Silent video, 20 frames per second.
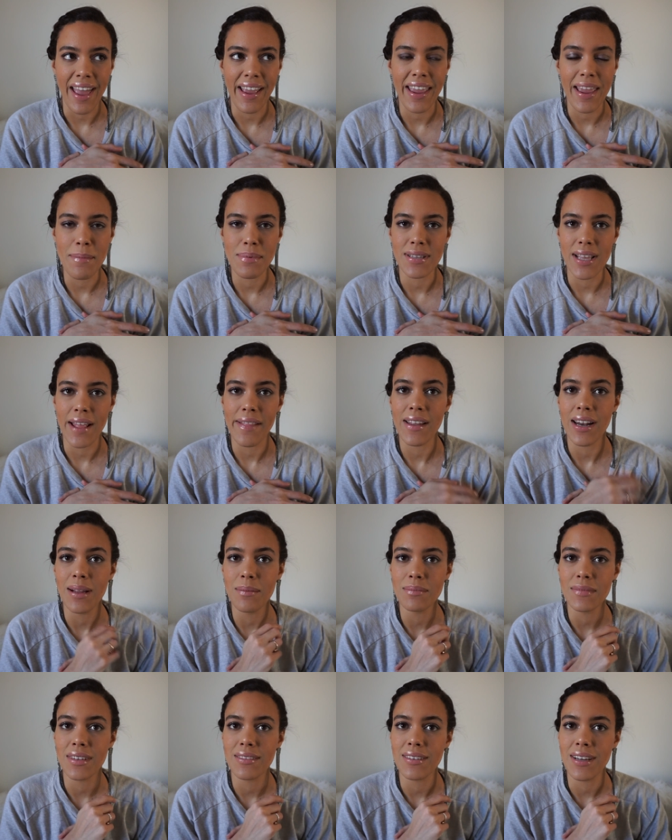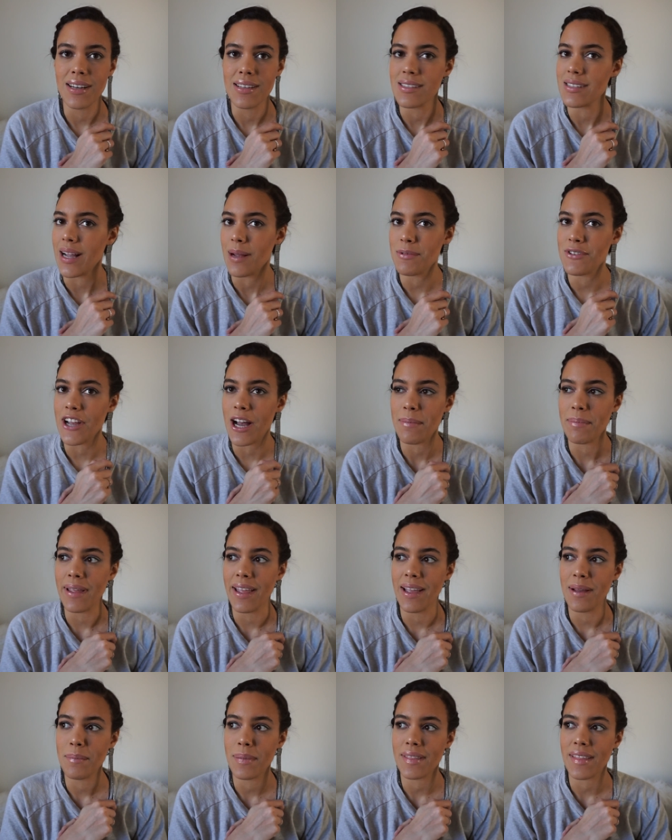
I keep saying that I'm gonna stop shopping,